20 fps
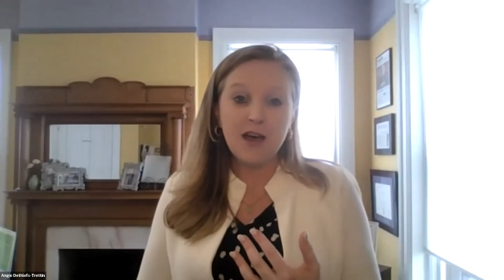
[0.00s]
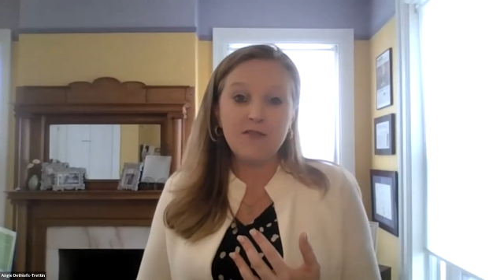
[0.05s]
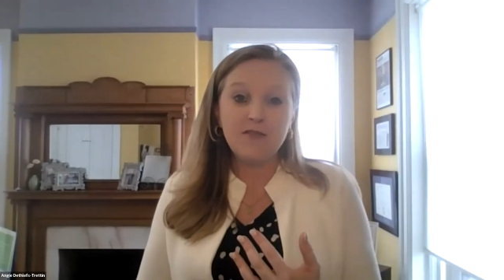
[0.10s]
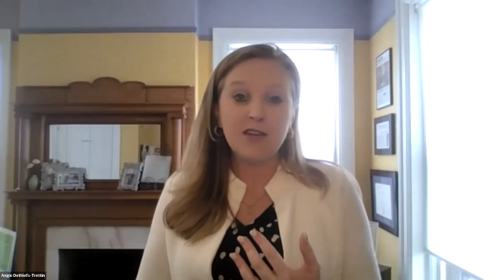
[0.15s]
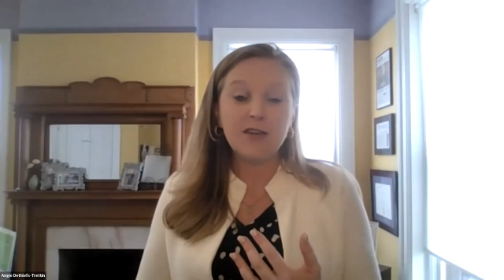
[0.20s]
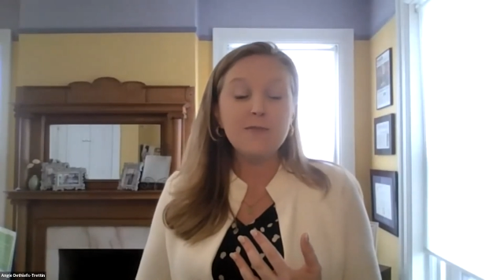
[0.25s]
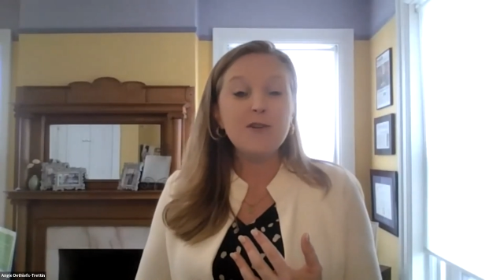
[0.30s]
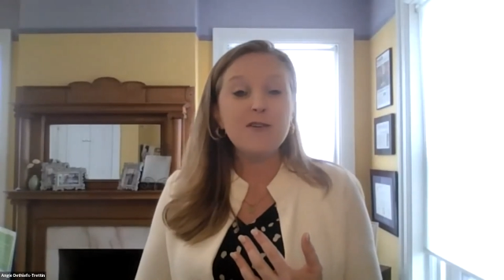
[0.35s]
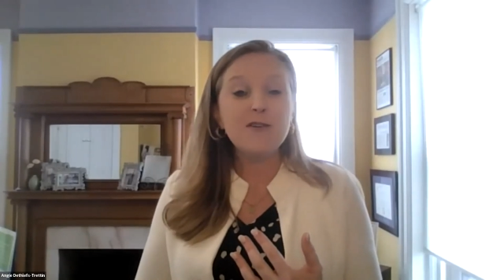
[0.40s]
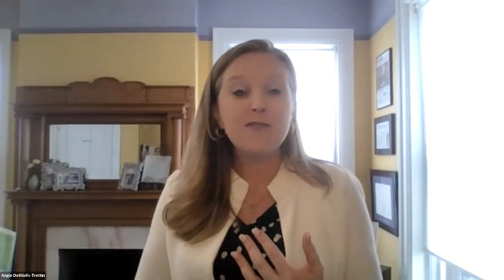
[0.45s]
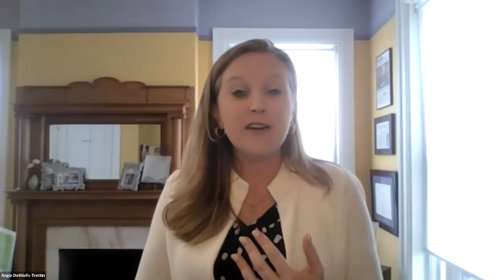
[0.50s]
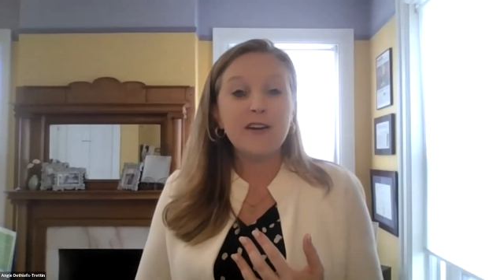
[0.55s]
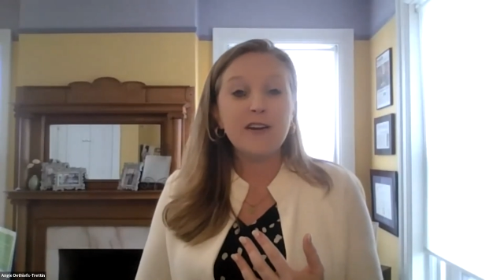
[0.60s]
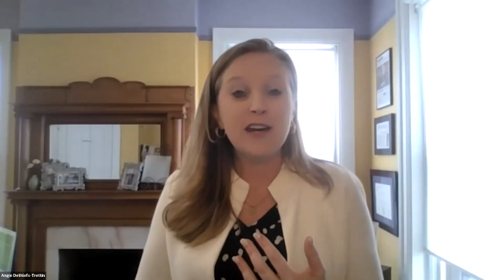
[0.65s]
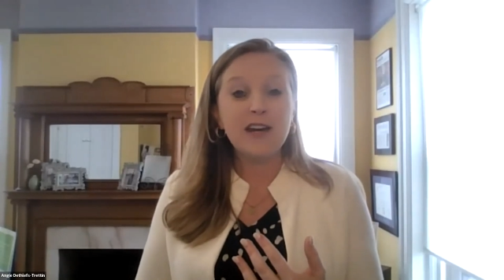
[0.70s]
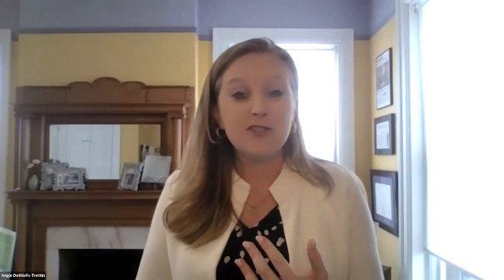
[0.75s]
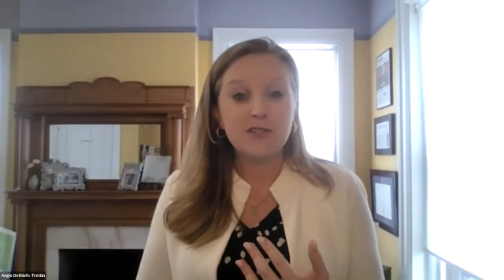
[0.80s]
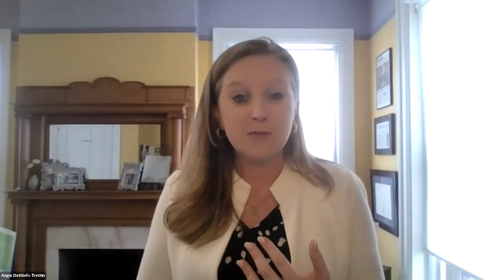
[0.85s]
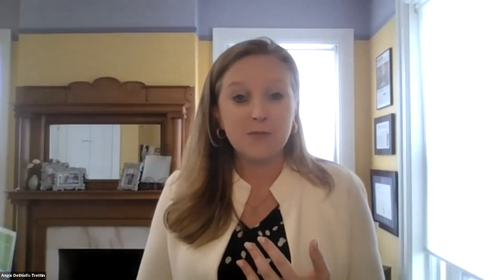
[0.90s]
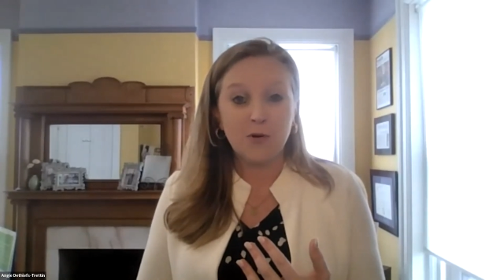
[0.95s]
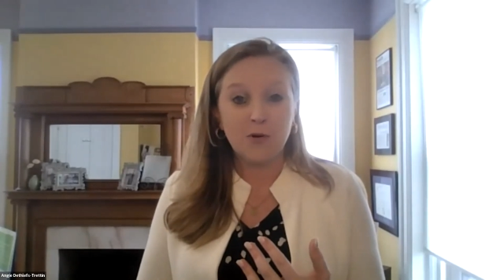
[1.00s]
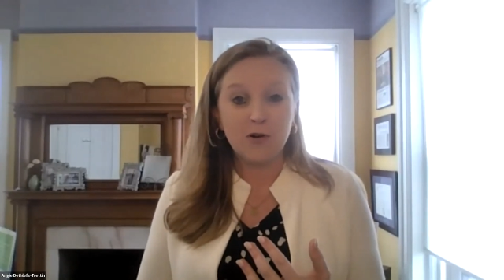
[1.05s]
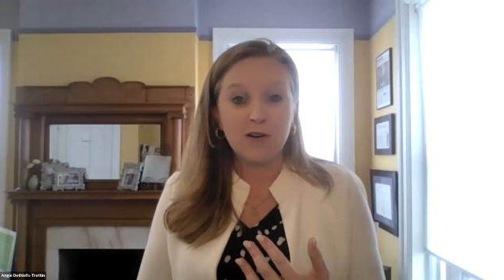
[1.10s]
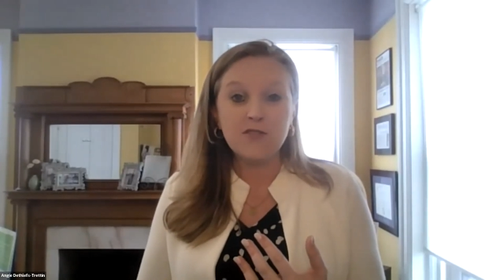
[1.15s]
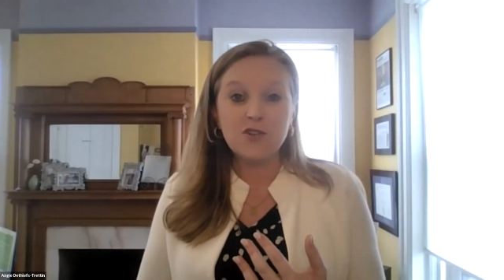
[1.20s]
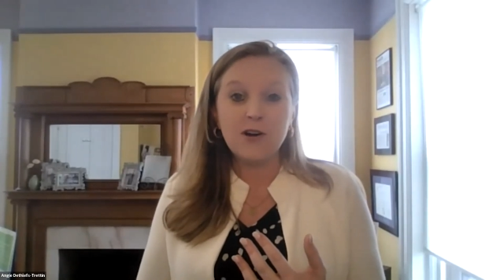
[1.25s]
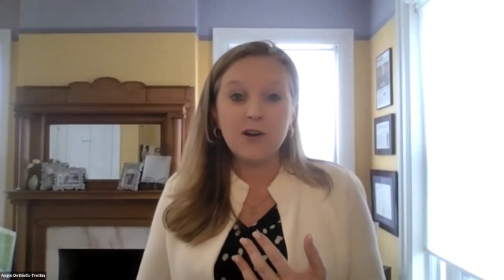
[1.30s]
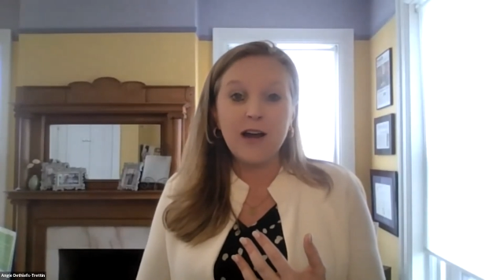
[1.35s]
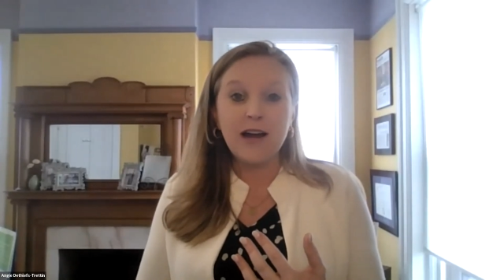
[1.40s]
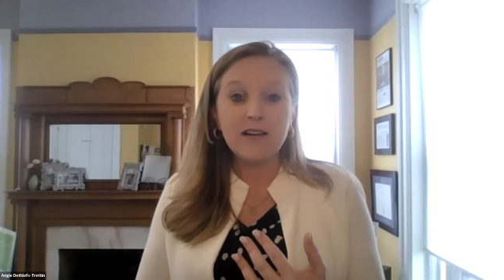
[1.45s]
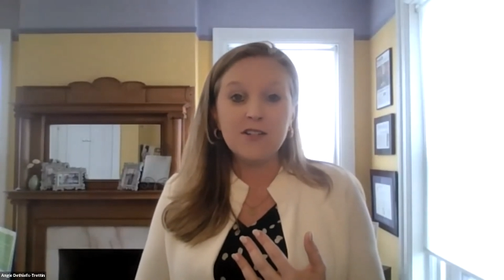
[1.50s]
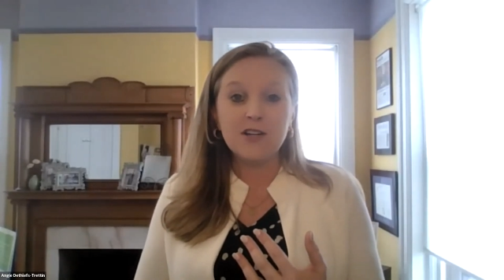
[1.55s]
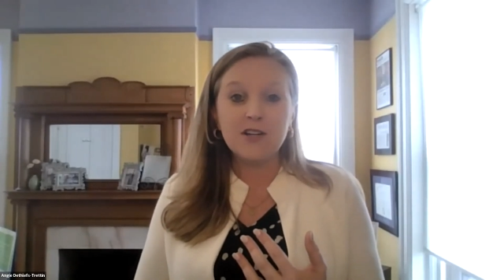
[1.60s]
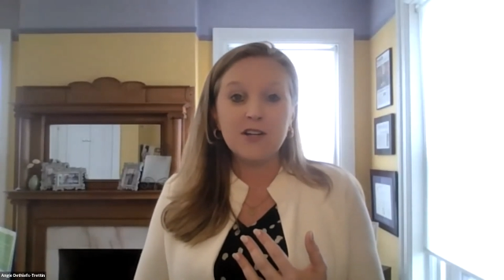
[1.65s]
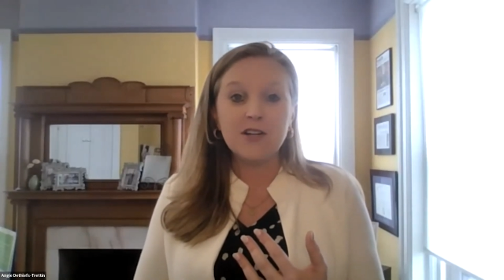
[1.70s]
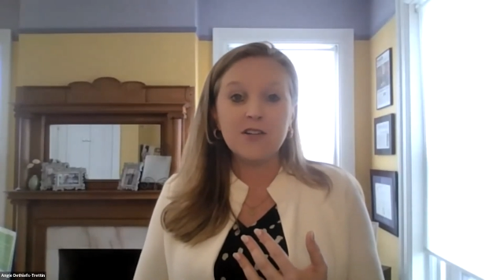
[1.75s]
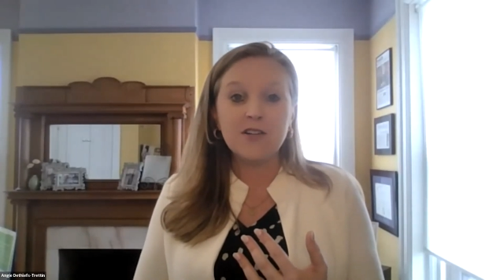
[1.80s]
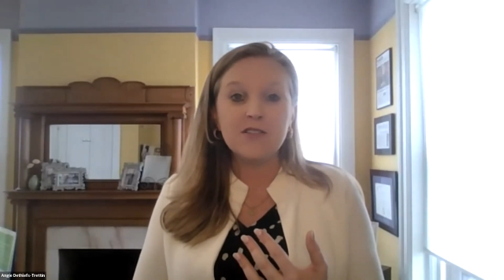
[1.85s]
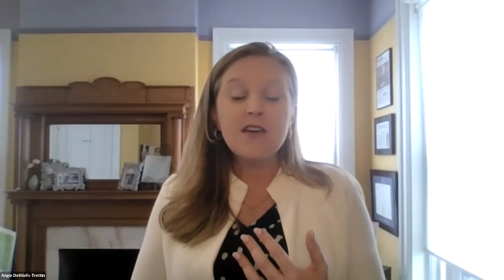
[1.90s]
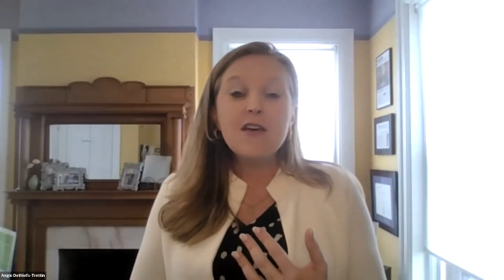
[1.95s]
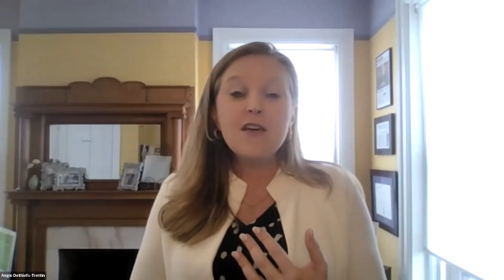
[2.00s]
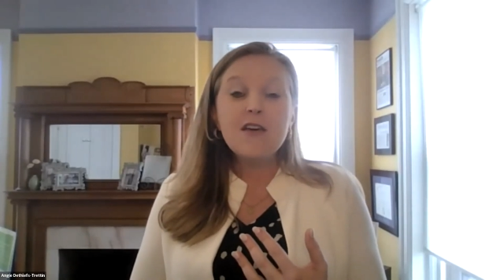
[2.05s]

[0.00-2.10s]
of the Community Foundation's Board of Directors,